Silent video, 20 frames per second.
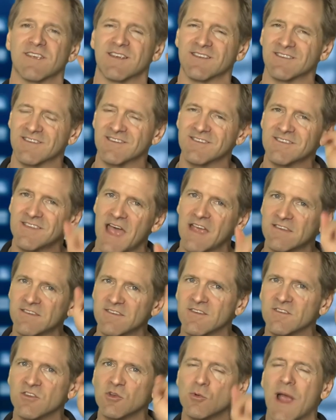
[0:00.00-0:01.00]

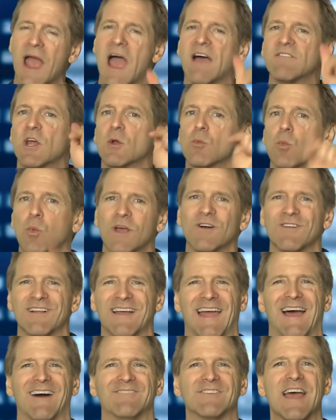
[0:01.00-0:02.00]
successes you have and will
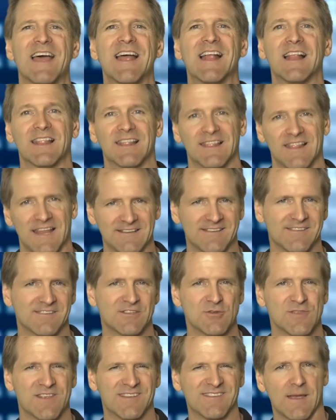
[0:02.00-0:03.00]
have. Let's
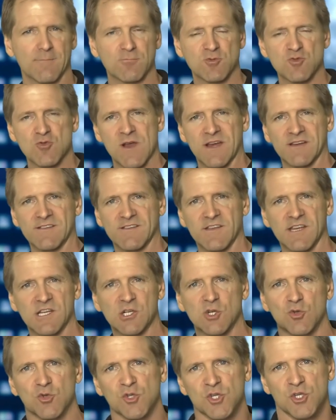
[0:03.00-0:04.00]
do this. I'm Craig
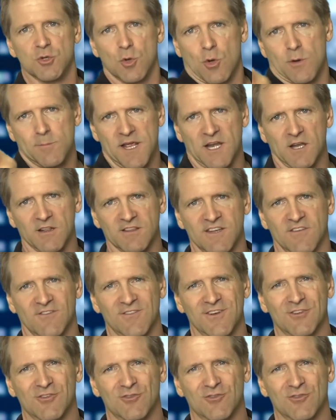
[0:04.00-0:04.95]
Sigl, your mental toughness